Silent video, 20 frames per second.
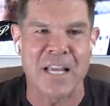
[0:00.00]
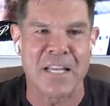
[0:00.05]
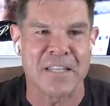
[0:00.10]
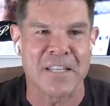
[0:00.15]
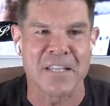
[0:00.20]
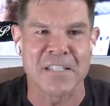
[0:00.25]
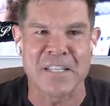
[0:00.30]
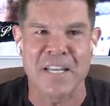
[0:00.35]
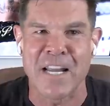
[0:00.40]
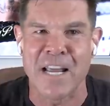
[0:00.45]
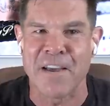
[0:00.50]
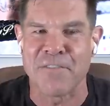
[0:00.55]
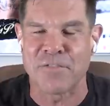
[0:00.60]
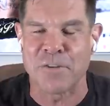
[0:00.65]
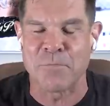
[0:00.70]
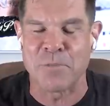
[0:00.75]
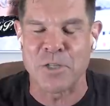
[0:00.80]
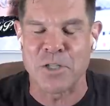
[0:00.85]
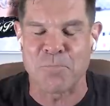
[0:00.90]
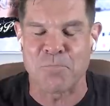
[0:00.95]
it doesn't have
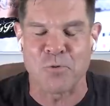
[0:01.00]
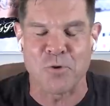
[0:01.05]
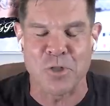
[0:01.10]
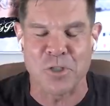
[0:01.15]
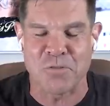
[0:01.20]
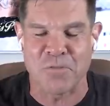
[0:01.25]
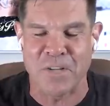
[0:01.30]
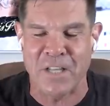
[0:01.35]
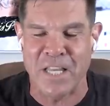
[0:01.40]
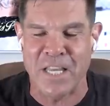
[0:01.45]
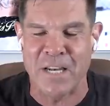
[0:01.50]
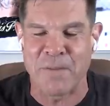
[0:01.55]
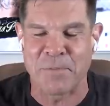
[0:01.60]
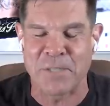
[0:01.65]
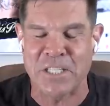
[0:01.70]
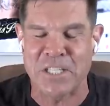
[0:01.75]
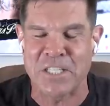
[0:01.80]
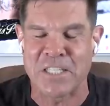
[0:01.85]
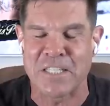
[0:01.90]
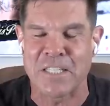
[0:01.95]
to be sports related,
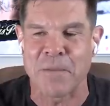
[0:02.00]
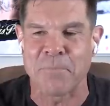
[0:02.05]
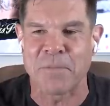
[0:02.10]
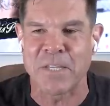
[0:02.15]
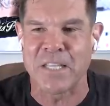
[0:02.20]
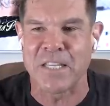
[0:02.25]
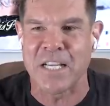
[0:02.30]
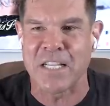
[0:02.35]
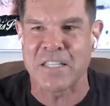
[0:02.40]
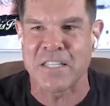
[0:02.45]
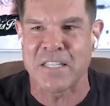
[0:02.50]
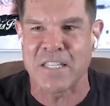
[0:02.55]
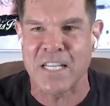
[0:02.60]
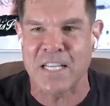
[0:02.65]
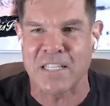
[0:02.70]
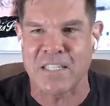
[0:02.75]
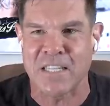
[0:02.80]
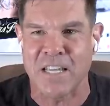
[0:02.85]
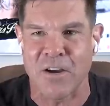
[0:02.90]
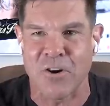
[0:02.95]
but just something that
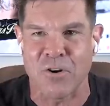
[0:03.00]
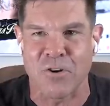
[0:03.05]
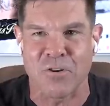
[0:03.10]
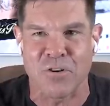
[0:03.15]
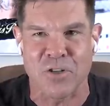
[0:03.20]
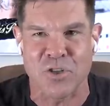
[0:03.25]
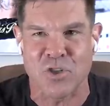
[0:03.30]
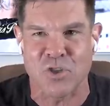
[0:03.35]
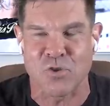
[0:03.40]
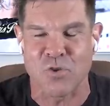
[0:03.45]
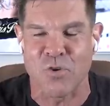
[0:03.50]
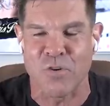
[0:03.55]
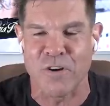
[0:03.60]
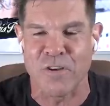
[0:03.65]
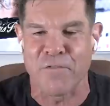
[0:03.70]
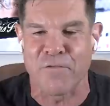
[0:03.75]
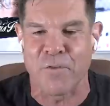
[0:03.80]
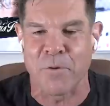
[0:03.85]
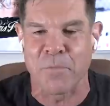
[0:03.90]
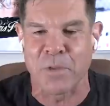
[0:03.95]
sticks out or a
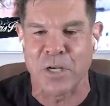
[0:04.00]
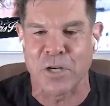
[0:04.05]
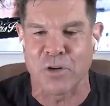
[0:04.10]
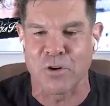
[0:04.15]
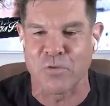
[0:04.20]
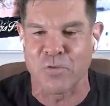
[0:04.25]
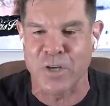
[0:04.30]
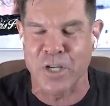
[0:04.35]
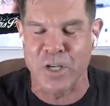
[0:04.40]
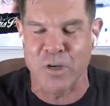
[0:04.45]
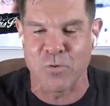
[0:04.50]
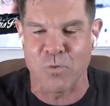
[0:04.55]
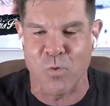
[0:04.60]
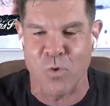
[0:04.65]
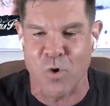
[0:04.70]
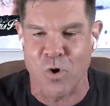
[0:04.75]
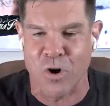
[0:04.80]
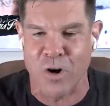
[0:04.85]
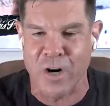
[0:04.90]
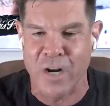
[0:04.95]
story from the Korean
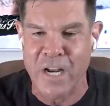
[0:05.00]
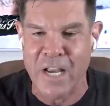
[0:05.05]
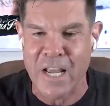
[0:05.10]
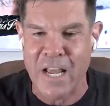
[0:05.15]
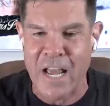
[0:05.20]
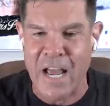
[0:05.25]
War.